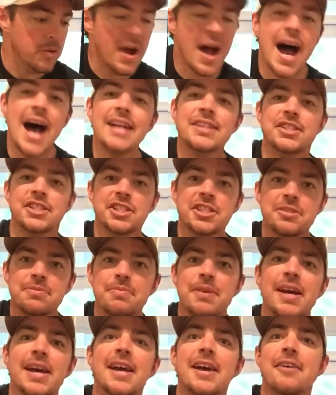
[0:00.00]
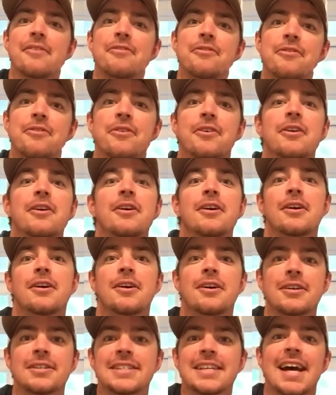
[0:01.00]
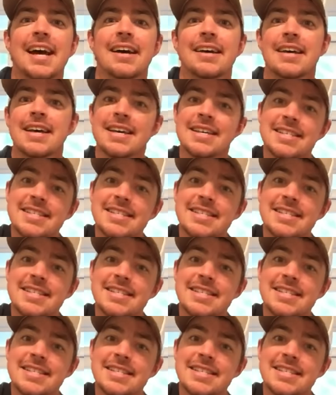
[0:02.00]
Righteous may fall down